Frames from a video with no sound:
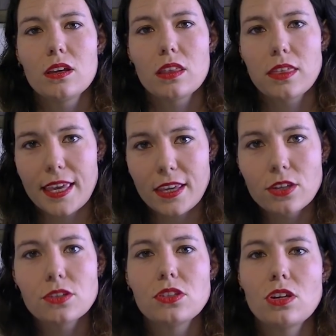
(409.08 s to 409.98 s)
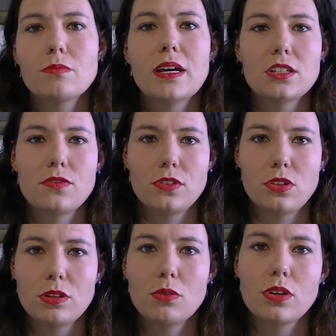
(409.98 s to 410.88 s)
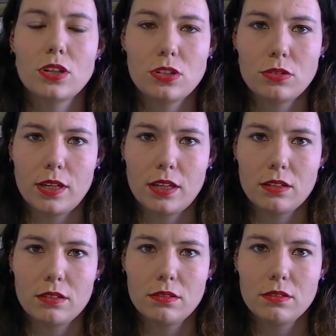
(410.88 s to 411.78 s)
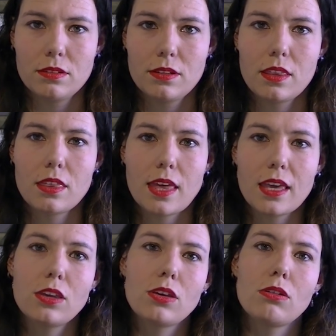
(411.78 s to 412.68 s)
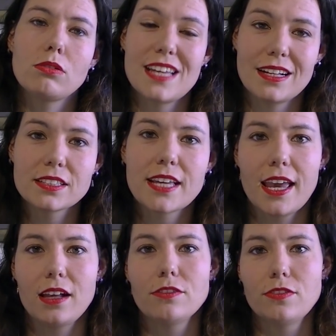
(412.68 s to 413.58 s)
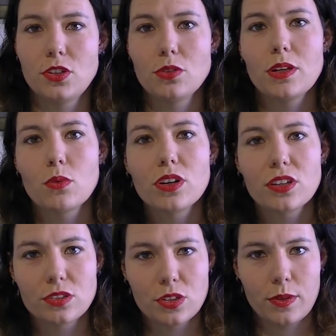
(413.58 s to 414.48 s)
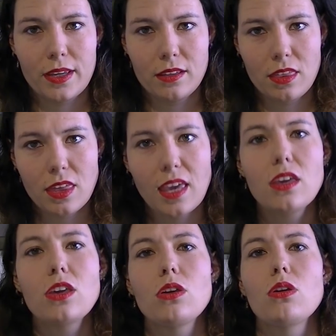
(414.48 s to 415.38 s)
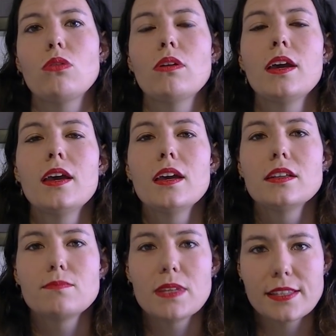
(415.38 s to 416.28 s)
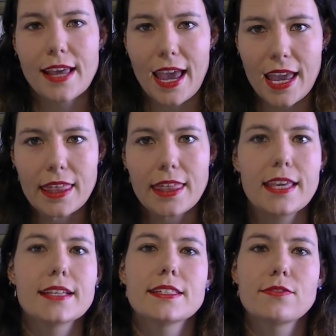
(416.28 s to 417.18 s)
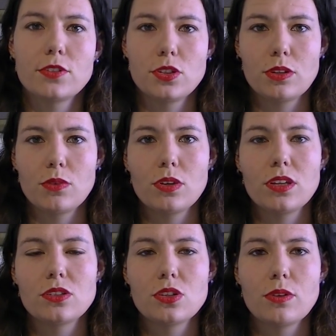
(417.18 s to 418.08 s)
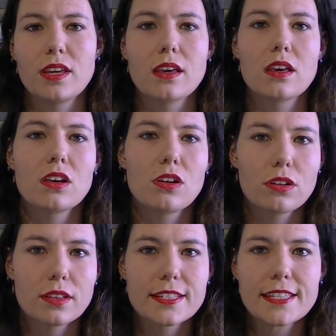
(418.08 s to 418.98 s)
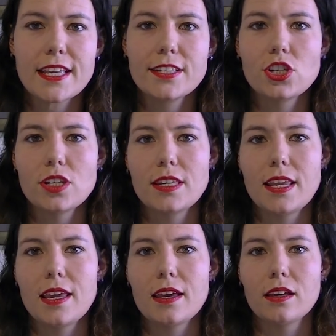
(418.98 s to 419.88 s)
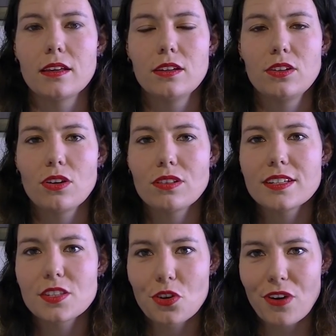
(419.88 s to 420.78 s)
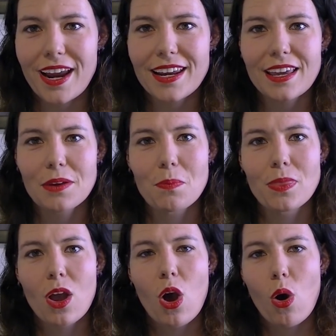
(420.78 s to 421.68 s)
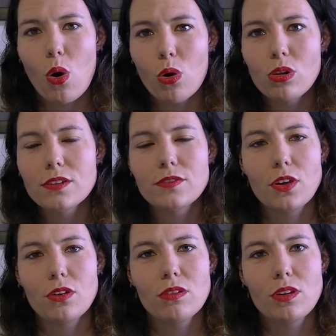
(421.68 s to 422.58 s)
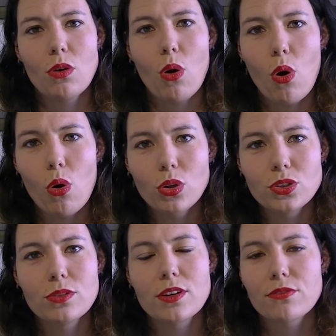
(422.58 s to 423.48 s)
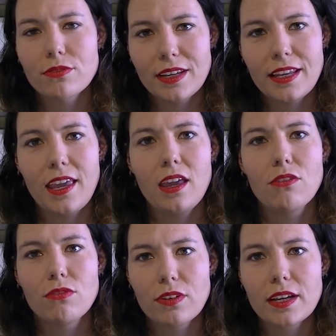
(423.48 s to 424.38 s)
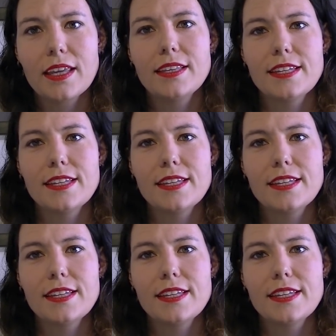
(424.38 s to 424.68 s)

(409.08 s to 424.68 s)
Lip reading: Thank you so much for doing what you're doing. Thank you, Telltale, for doing what you're doing. Thank you, Mr. Atheist, for doing what you're doing. Godless Engineer, Godless Cranium, all of you, you're all doing a really, really